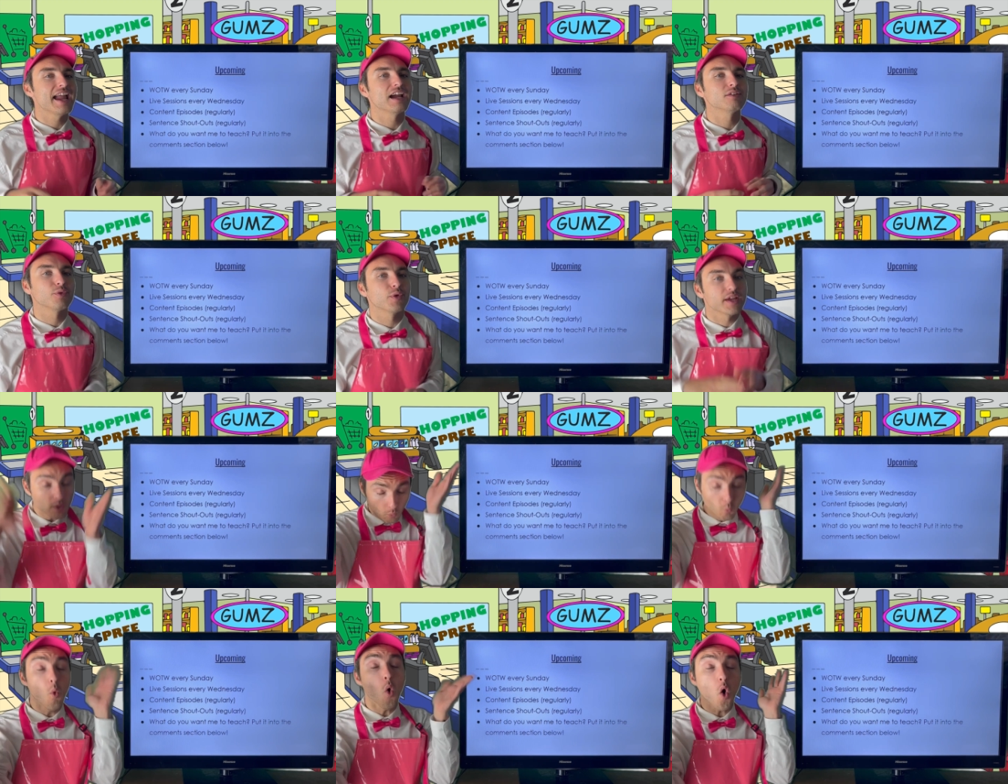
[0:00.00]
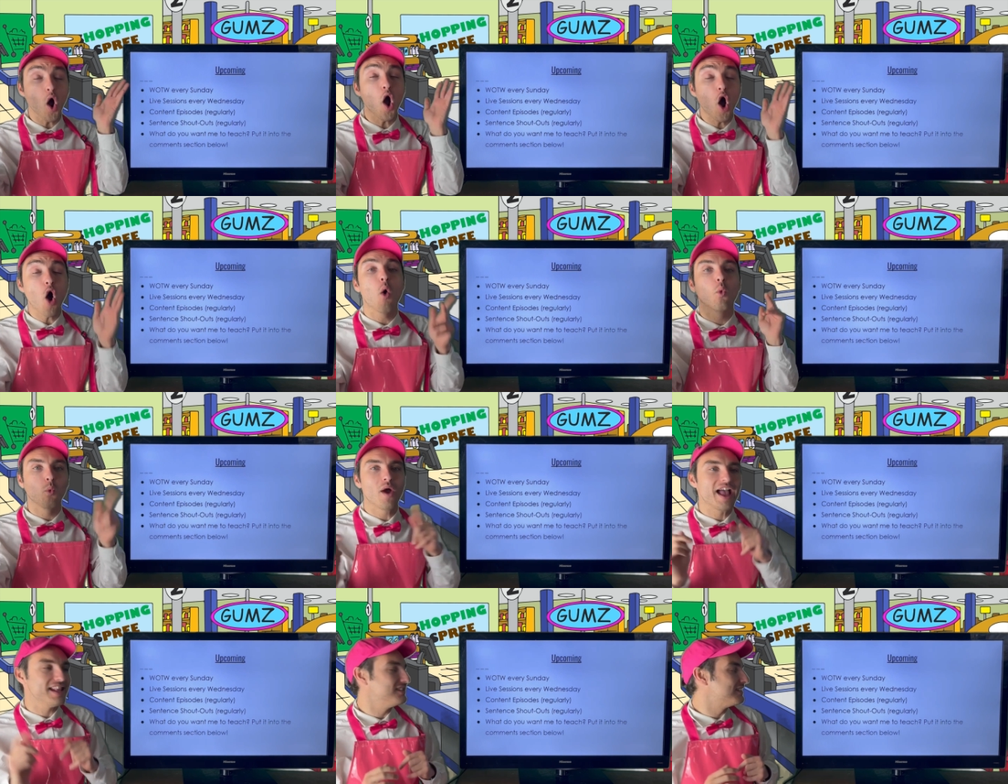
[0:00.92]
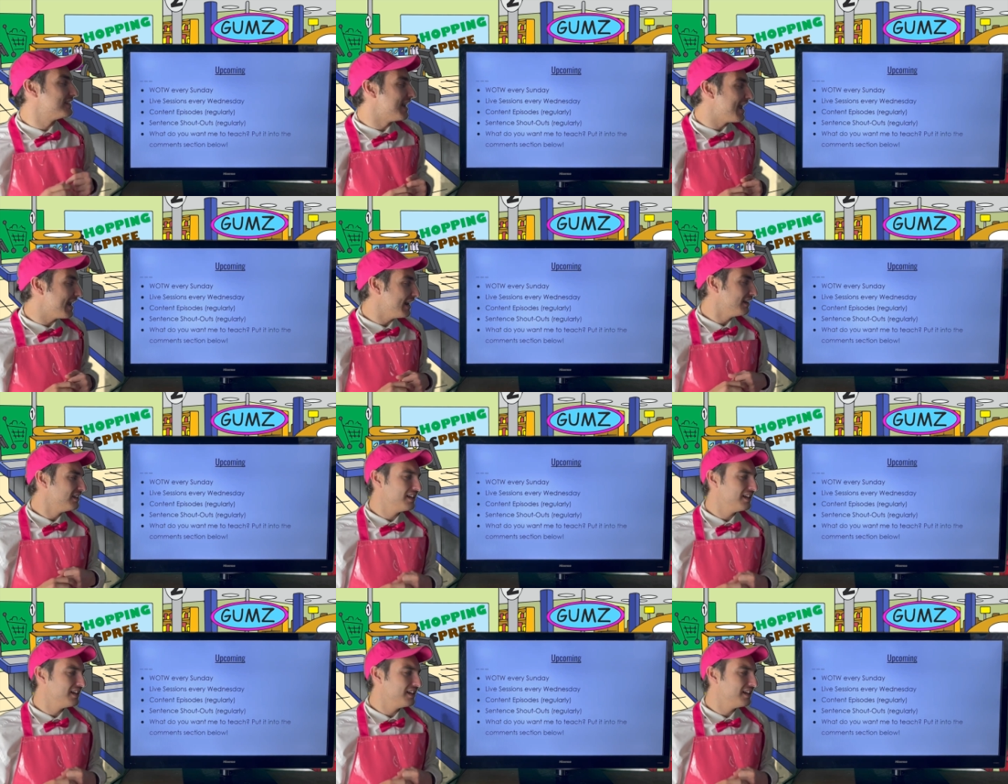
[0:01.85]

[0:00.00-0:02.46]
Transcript: every Wednesday.